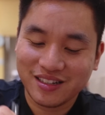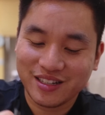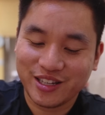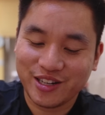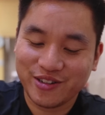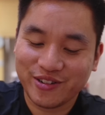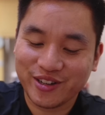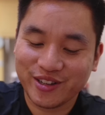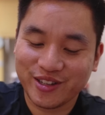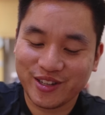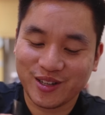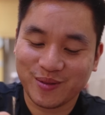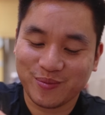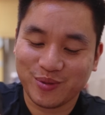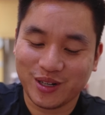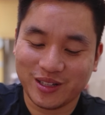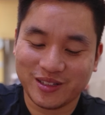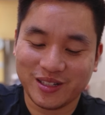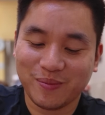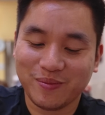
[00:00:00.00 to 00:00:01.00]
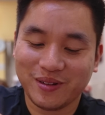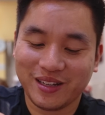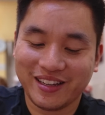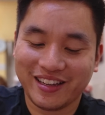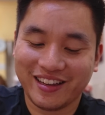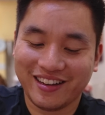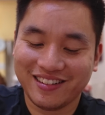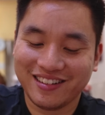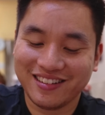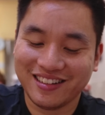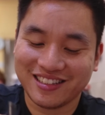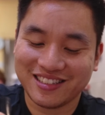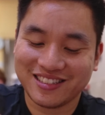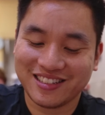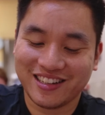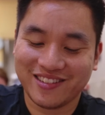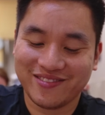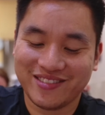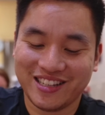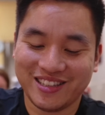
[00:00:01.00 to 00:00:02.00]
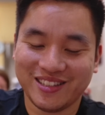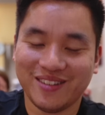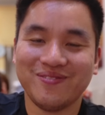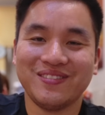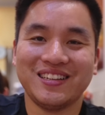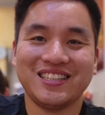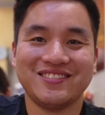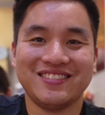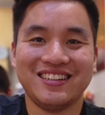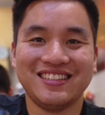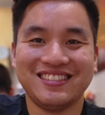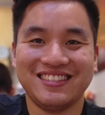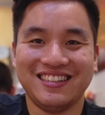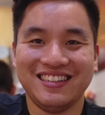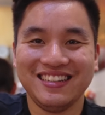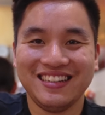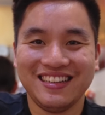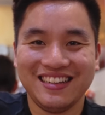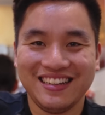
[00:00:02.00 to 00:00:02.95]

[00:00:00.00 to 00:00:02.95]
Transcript: You reckon you can put a dumpling counter and see how many dumplings we had today?